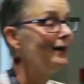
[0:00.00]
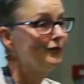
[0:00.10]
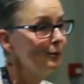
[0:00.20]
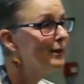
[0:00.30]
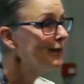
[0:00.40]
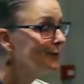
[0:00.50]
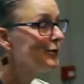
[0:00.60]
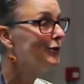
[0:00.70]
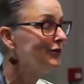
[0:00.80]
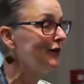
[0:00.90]
if somebody comes
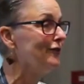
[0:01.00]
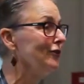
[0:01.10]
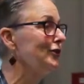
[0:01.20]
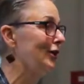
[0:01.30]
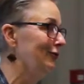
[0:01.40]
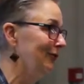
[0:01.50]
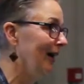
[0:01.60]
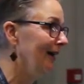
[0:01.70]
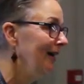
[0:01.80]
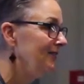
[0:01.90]
and looks over your
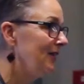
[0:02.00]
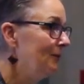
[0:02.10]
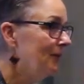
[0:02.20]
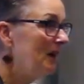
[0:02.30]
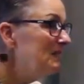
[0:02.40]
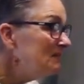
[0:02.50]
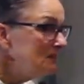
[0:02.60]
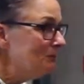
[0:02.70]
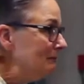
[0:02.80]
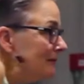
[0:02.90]
shoulder, don't go,
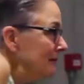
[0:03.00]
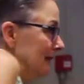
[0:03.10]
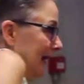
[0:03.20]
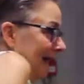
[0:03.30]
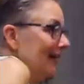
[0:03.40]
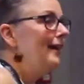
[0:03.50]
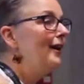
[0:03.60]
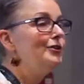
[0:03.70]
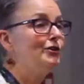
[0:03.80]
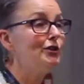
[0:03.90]
mm,
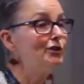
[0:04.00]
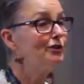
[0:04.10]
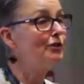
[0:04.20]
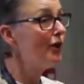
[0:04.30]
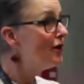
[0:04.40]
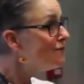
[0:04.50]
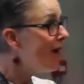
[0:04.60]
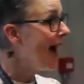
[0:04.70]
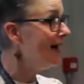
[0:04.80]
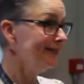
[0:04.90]
just turn
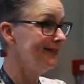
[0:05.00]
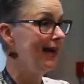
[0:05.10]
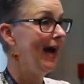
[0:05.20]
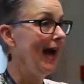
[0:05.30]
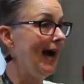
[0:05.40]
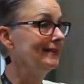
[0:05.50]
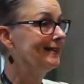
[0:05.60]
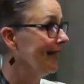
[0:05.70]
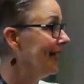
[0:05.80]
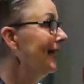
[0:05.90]
round and
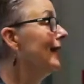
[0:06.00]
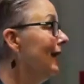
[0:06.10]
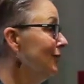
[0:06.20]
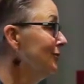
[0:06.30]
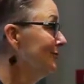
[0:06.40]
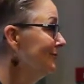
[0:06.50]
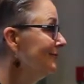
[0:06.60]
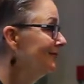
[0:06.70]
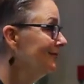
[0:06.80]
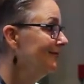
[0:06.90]
say hello.
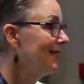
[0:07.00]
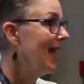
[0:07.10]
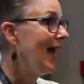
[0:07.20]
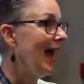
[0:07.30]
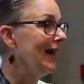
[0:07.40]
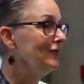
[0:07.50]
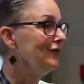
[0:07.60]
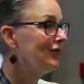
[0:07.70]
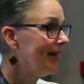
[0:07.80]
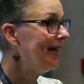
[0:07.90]
And if
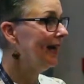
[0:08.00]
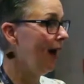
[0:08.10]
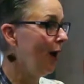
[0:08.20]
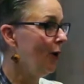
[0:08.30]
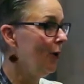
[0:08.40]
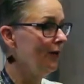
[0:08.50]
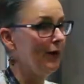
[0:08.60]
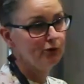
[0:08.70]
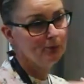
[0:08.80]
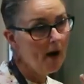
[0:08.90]
you say hello,
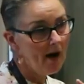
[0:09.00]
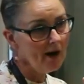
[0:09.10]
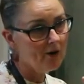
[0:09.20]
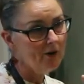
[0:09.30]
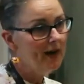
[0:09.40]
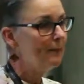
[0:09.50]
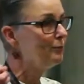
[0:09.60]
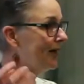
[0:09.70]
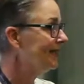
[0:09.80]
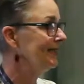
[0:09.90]
they'll smile,
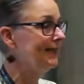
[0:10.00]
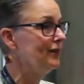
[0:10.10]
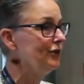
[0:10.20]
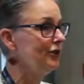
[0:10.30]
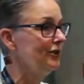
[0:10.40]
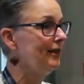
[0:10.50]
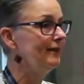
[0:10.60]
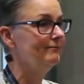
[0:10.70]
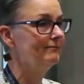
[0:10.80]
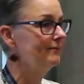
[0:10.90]
breaks the tension,
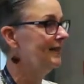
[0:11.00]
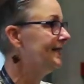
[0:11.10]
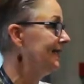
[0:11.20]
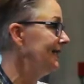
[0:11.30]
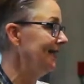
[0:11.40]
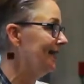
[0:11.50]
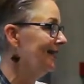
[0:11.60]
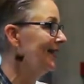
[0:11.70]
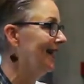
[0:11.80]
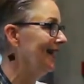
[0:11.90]
it's easy,
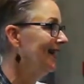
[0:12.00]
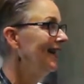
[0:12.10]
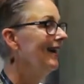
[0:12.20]
okay?